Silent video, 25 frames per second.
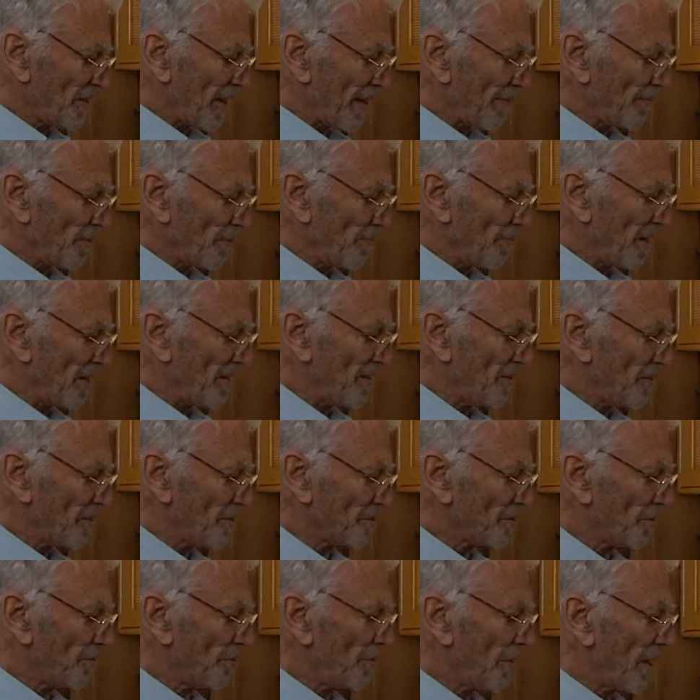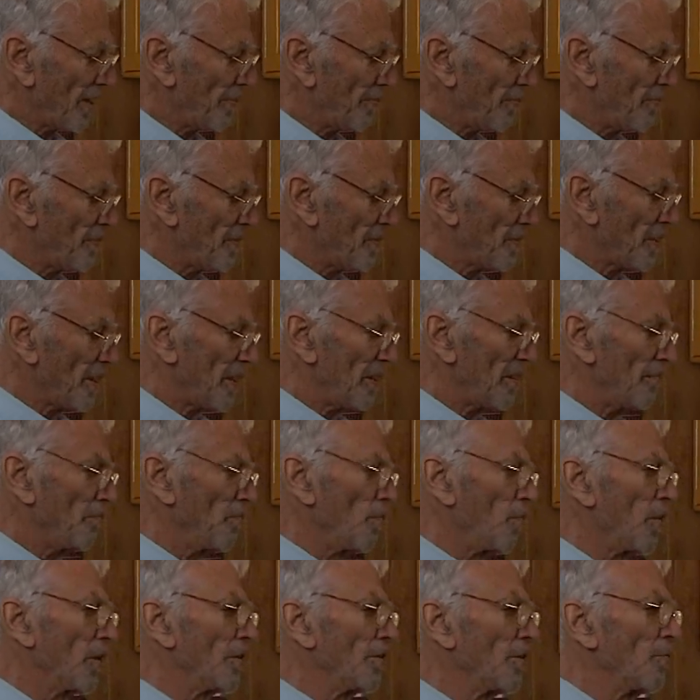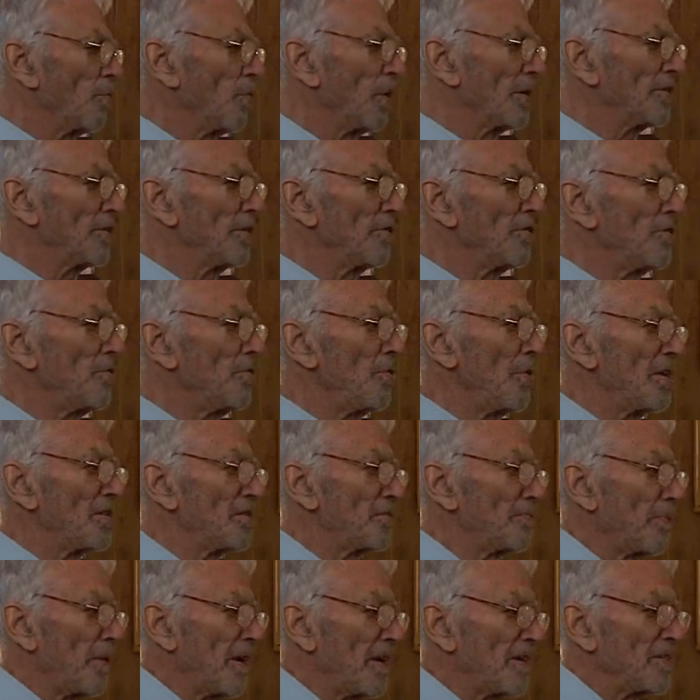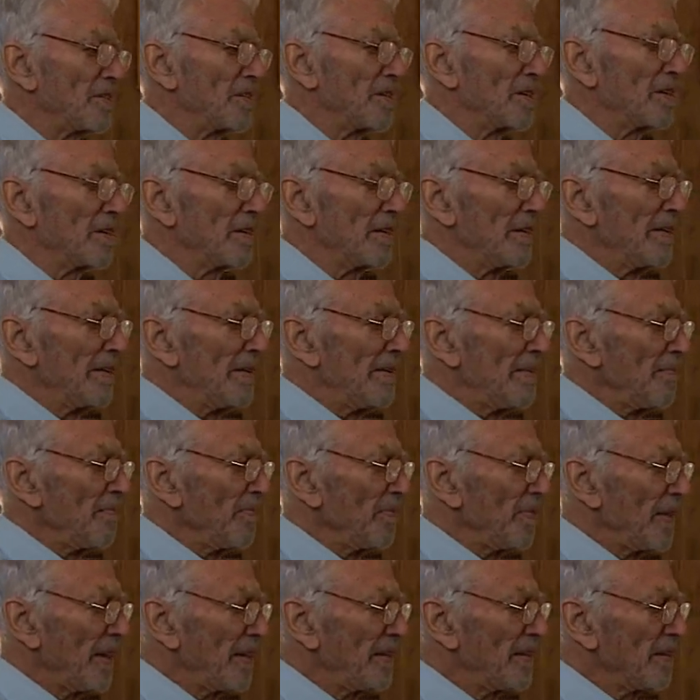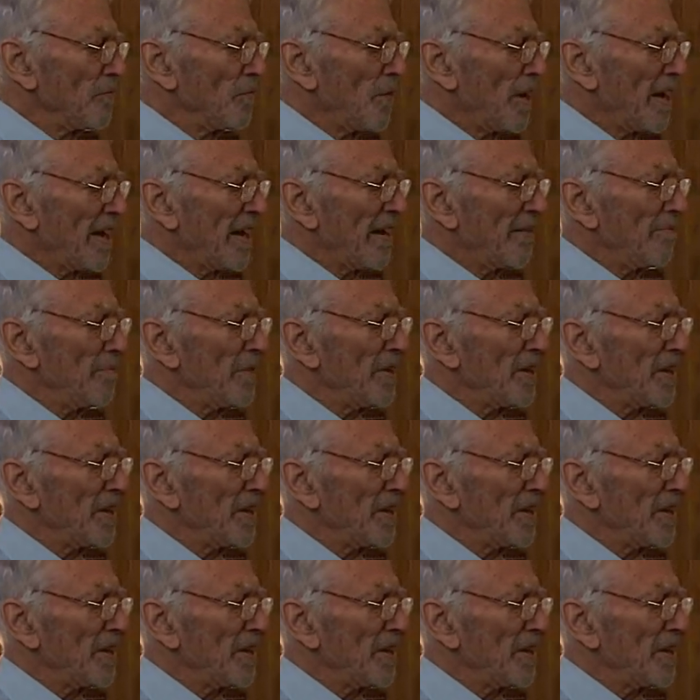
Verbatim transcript: of the chapter many years ago, I wondered what to do as president. And I didn't want to have